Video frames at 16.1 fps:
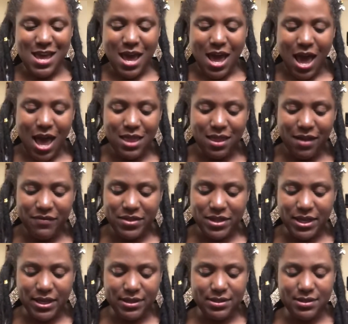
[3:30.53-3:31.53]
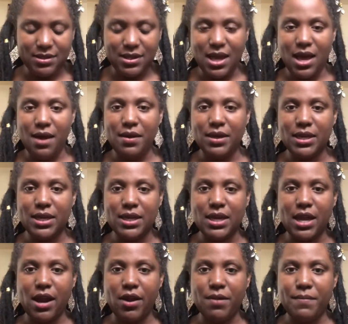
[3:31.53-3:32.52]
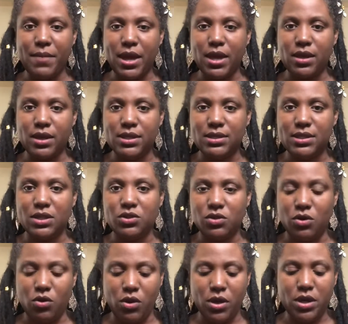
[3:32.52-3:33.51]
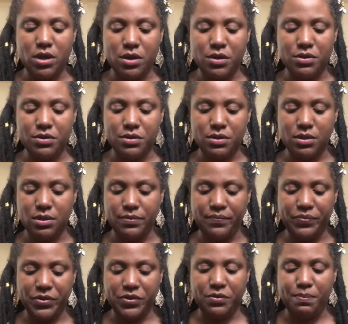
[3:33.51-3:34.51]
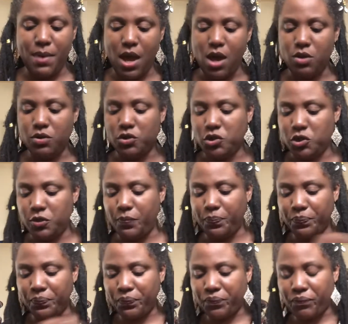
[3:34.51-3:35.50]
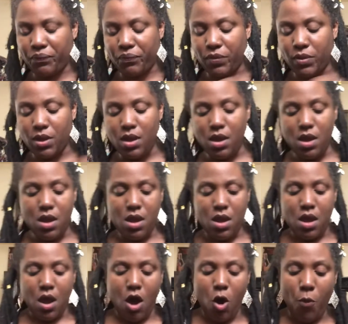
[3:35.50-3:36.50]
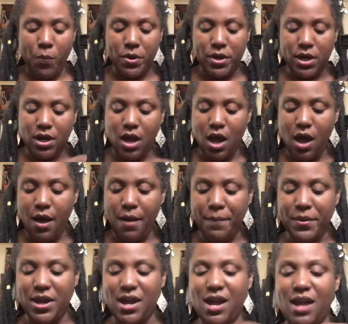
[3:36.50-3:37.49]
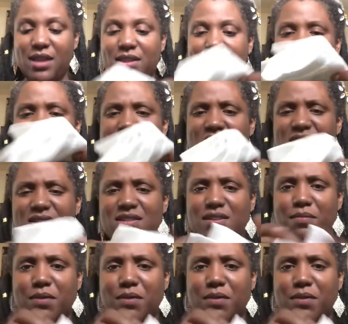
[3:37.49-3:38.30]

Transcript: I love this. Yeah. Can carry my essential oils, this pouch, open it up, and I got this awesome